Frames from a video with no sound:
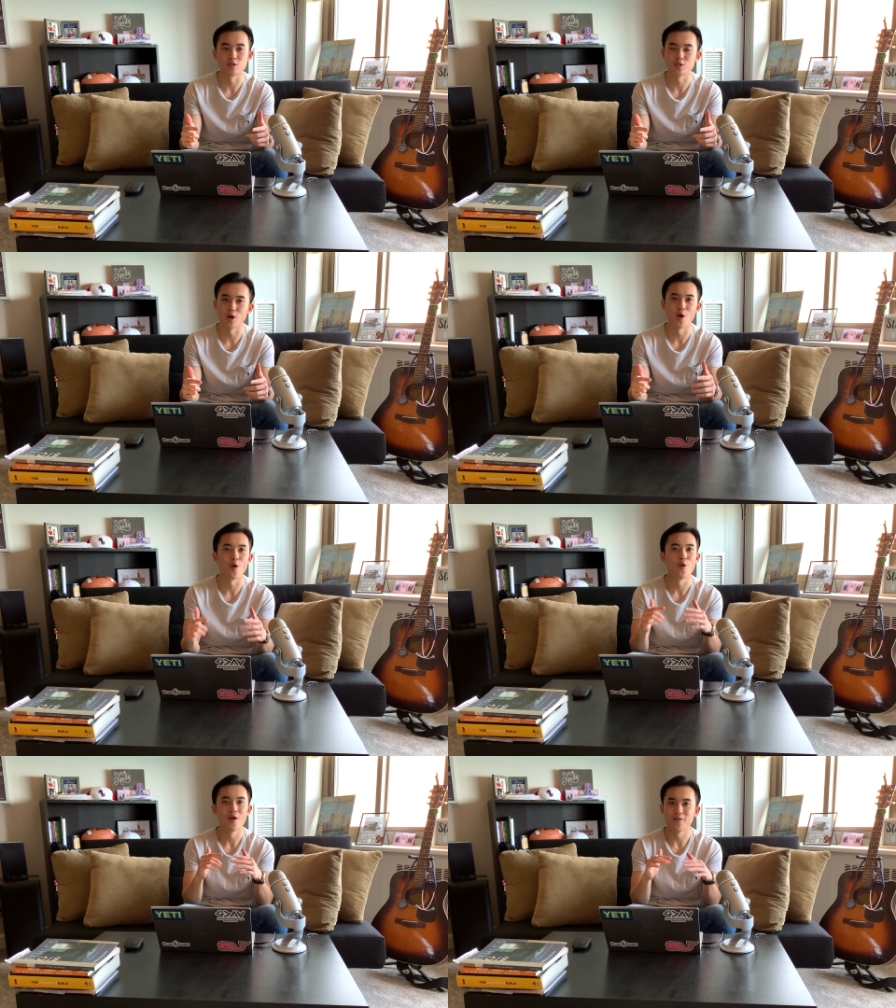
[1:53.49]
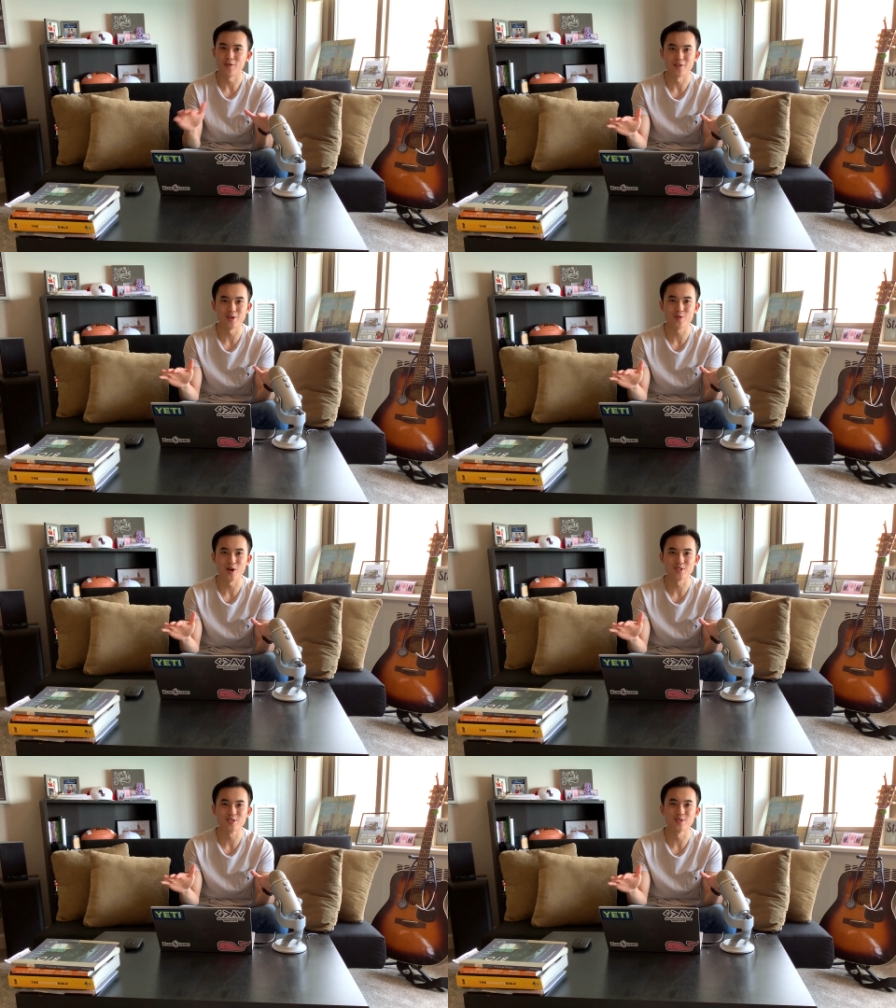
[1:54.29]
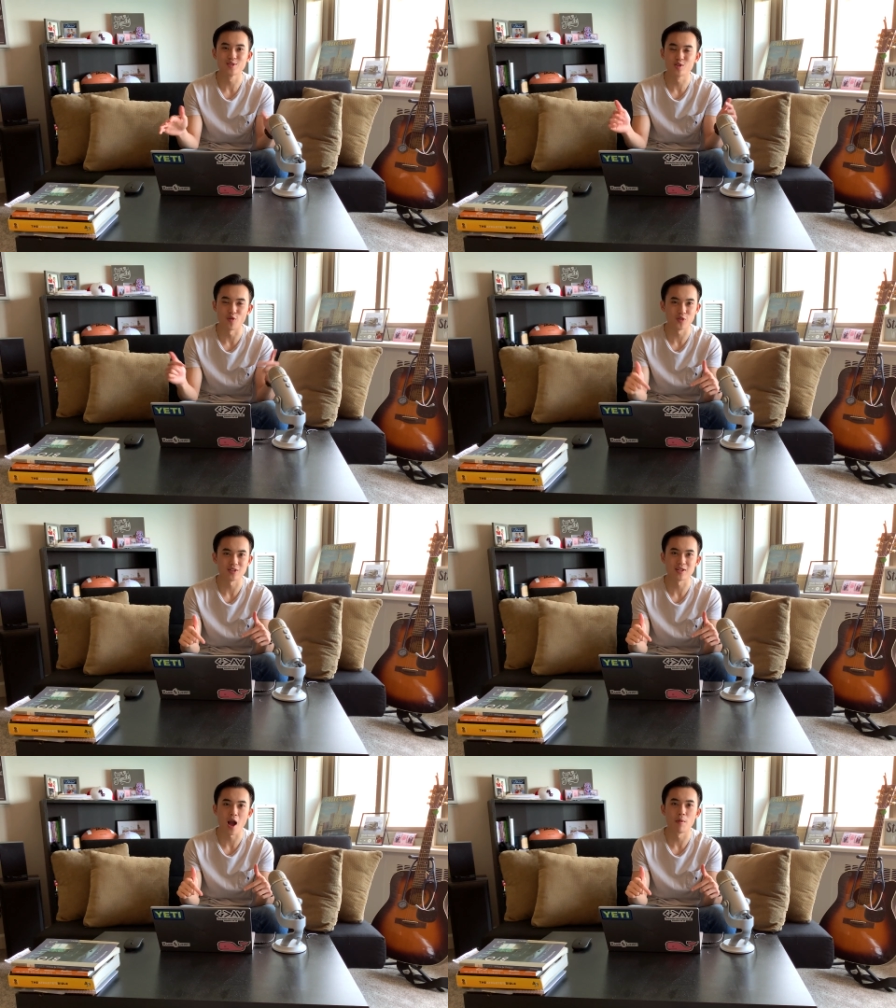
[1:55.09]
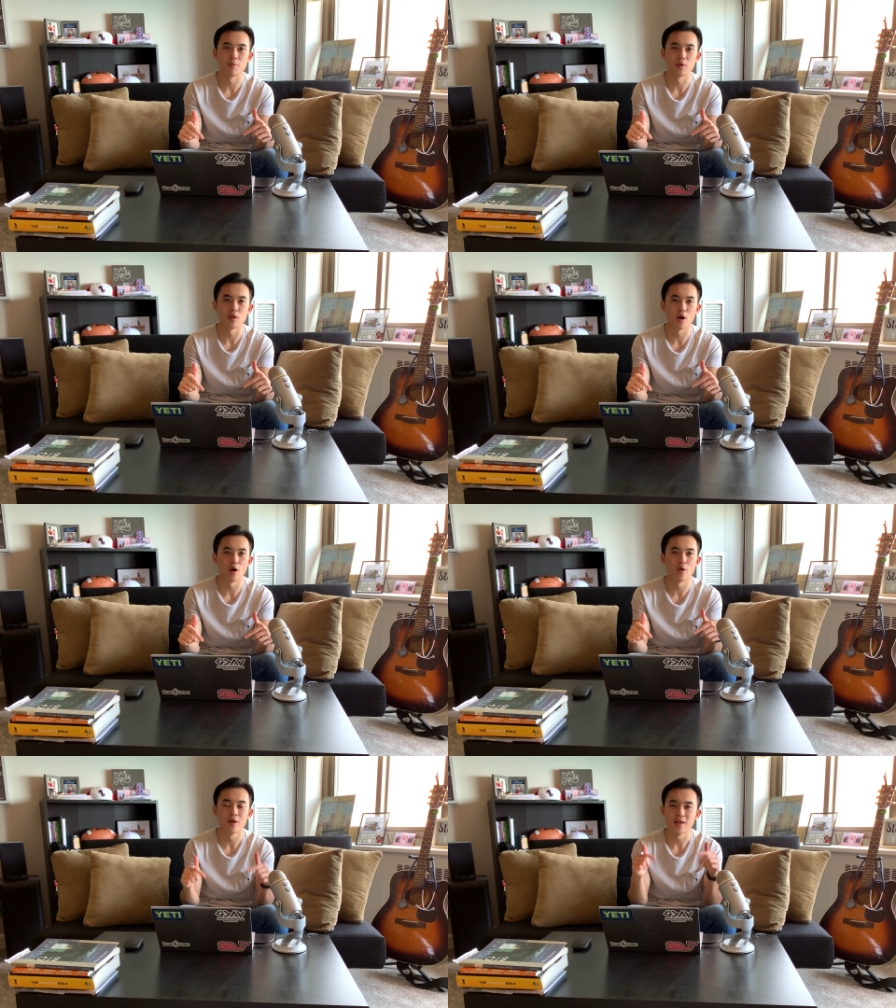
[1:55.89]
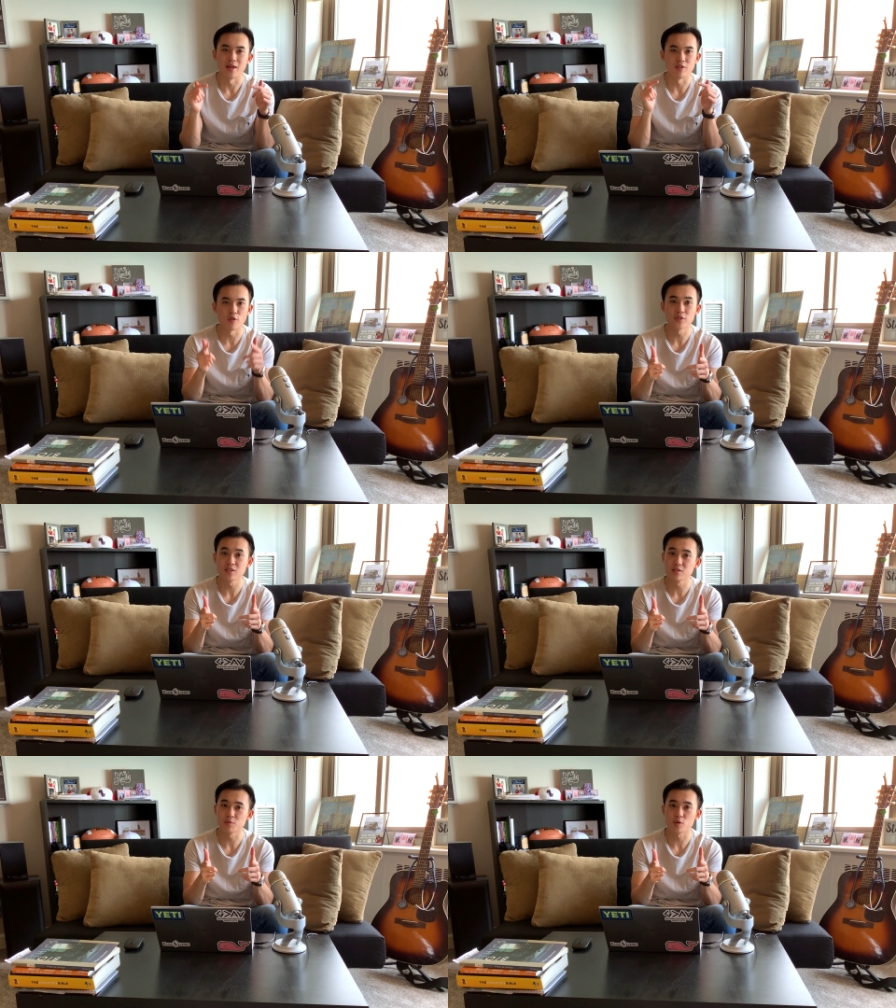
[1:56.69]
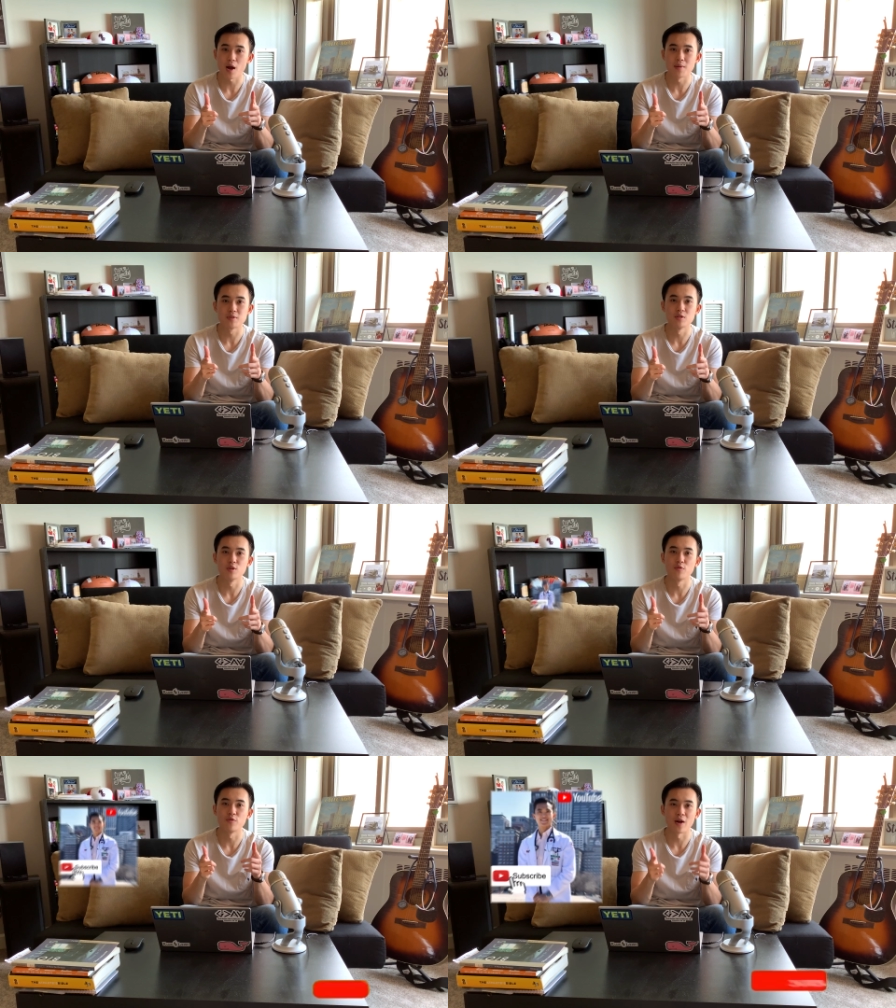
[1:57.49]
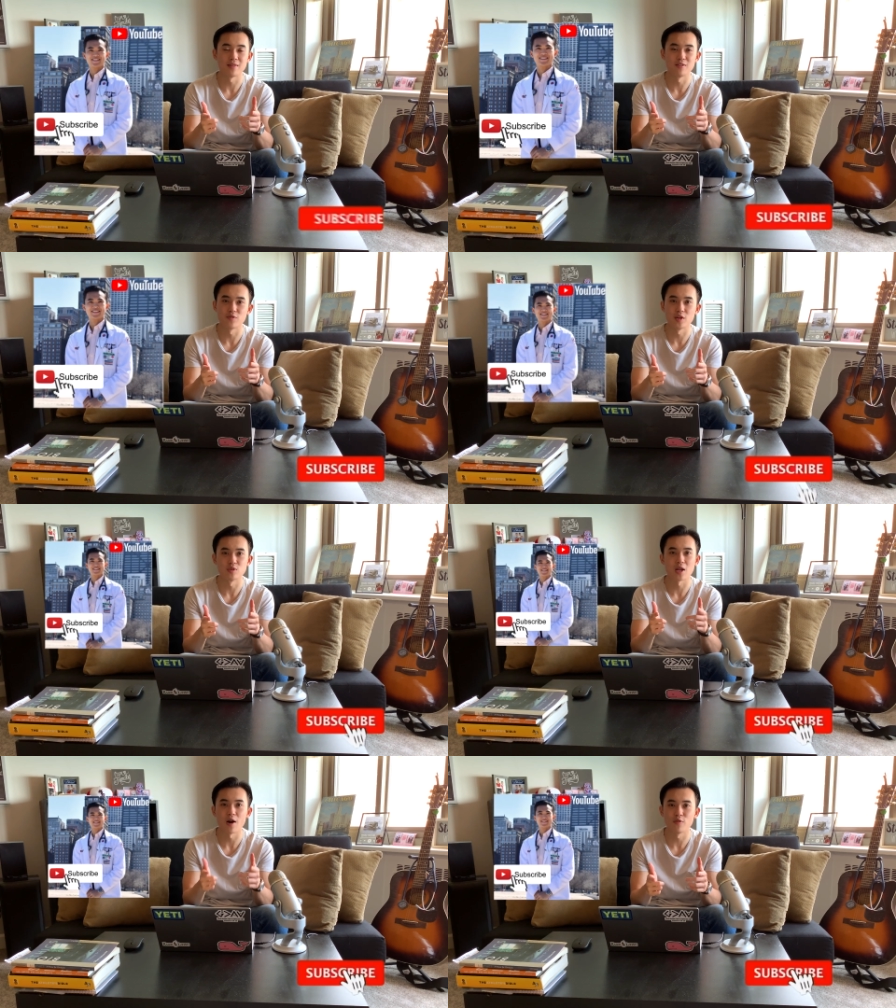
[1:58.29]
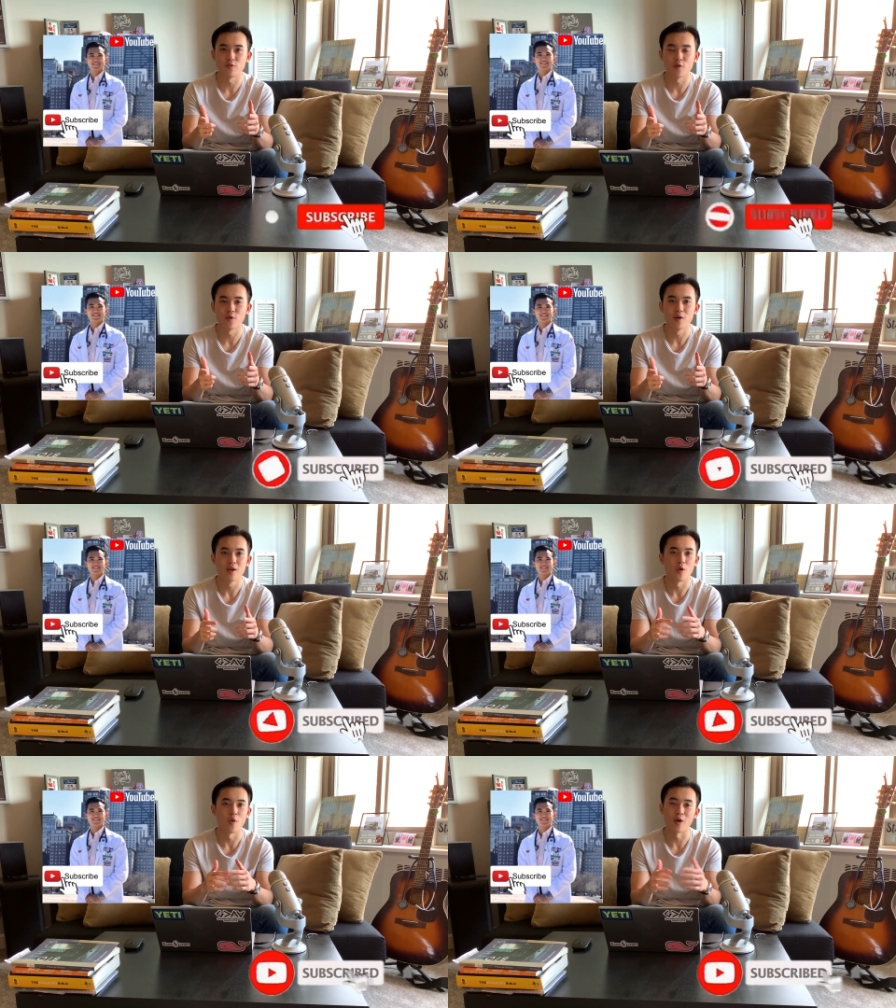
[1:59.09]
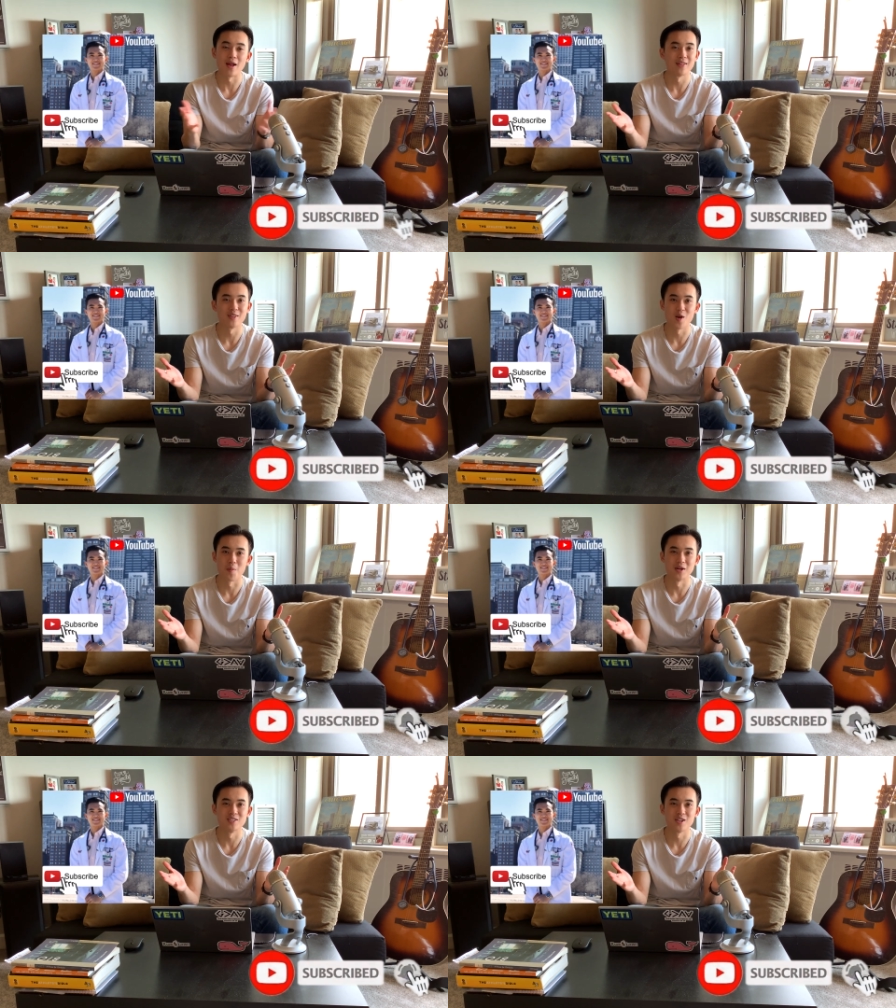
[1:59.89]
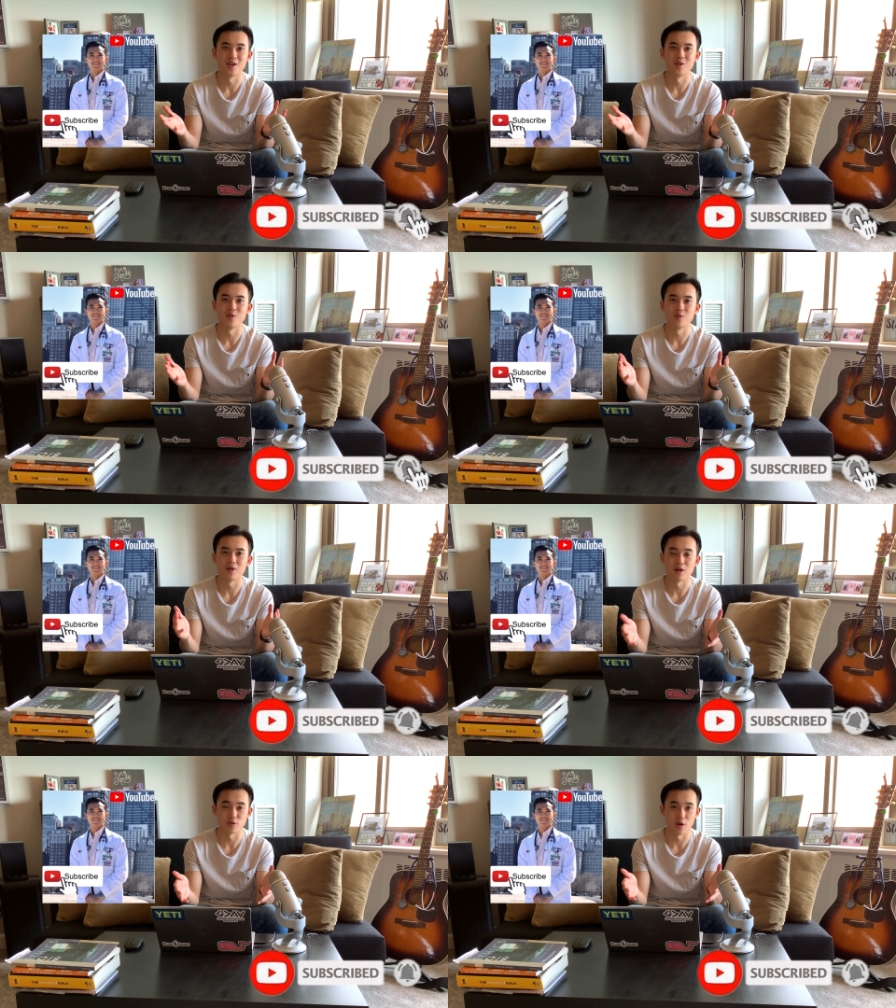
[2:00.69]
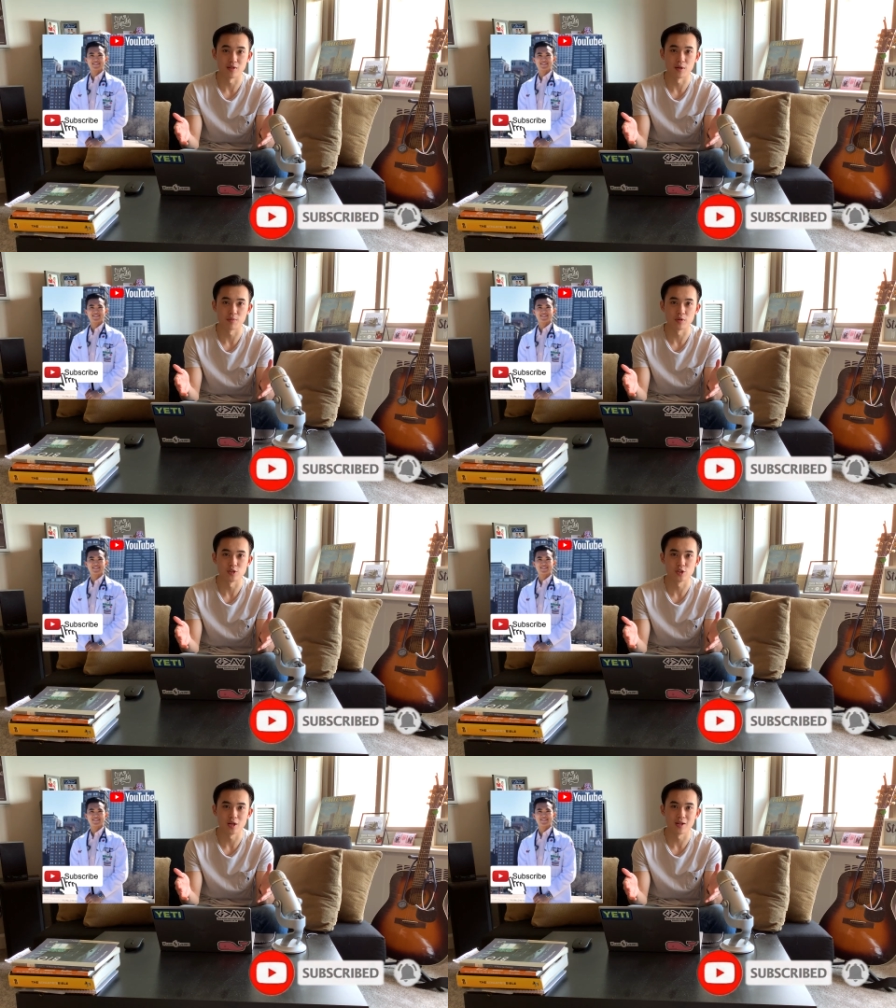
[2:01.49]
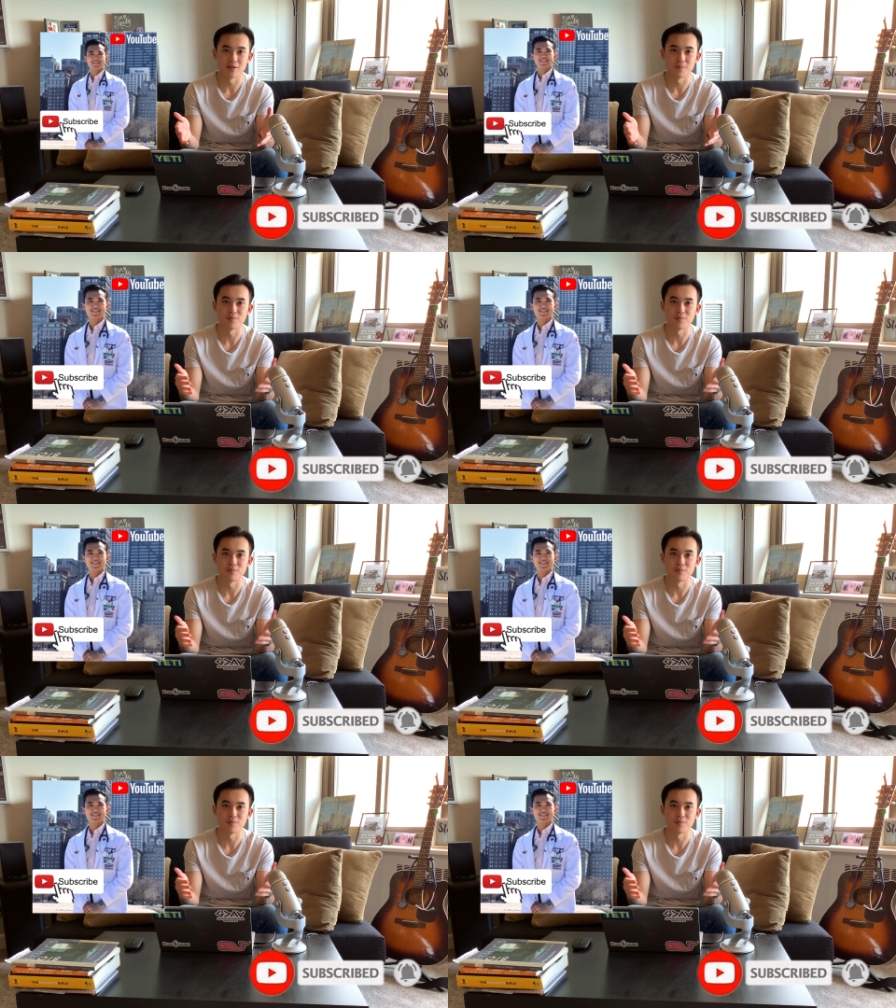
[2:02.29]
So if you have any questions, don't forget to comment below, and don't forget to subscribe to if you find these videos helpful or anything on my channel. i greatly appreciate it.